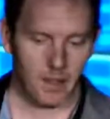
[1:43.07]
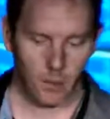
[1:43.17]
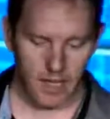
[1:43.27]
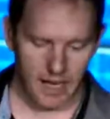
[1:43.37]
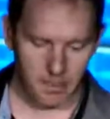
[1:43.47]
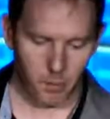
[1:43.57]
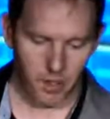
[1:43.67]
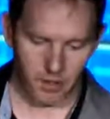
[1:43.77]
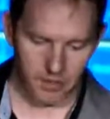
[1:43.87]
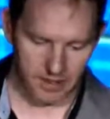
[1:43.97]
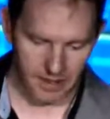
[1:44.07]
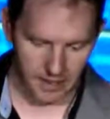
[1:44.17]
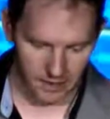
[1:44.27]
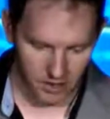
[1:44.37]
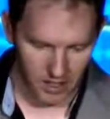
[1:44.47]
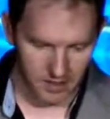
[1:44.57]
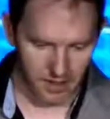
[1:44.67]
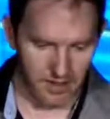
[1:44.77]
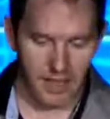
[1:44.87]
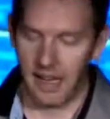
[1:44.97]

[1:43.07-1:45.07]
We export all of this data as JSON.